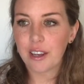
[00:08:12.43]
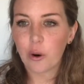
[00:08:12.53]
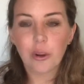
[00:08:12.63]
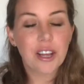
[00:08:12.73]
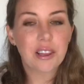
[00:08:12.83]

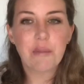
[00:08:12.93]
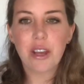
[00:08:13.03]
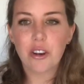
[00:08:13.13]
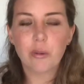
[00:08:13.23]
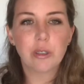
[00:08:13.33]
or like the
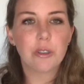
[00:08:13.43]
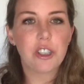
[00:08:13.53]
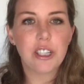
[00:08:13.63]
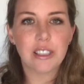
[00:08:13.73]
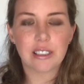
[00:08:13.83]
man who was with
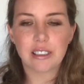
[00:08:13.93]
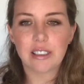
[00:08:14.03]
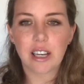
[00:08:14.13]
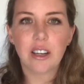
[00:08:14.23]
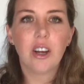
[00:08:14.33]
Jesus and
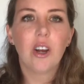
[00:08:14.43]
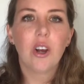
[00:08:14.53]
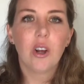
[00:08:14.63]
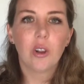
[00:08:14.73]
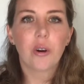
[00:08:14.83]
said,
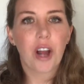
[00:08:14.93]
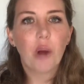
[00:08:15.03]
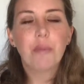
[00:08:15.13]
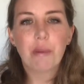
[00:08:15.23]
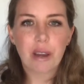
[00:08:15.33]
Lord,
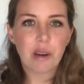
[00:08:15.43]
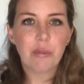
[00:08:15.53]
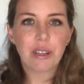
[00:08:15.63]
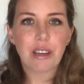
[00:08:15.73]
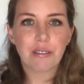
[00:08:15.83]
help me in my
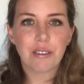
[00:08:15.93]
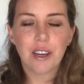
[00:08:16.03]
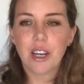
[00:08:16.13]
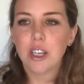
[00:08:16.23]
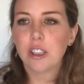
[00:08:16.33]
unbelief.
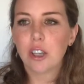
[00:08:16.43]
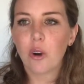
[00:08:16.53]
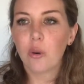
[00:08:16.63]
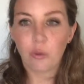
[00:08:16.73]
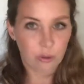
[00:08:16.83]

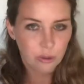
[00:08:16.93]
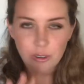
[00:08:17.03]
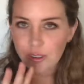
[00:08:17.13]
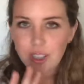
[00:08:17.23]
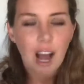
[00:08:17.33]
So
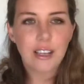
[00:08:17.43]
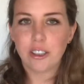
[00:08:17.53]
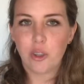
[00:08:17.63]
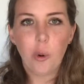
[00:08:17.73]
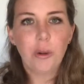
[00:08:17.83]
God
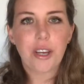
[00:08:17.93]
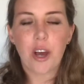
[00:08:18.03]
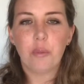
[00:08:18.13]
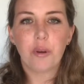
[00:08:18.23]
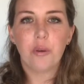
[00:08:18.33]
can totally
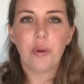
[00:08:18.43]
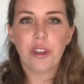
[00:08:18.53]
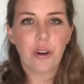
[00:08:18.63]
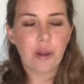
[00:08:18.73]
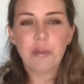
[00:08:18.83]
help you
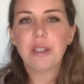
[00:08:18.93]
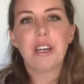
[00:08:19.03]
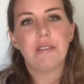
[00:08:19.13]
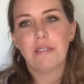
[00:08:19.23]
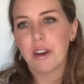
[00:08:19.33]
with your
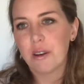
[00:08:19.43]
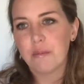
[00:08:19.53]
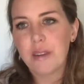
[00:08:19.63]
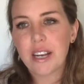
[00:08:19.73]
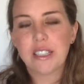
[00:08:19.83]
unbelief,
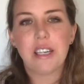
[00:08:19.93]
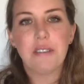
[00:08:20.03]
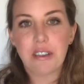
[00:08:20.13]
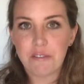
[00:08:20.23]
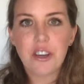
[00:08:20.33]

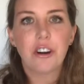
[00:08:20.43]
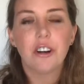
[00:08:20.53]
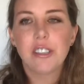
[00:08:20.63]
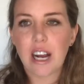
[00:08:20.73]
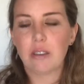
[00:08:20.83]
negativity,
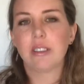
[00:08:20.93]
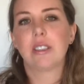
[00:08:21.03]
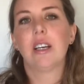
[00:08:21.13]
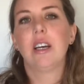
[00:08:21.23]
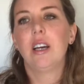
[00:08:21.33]
fear, doubts.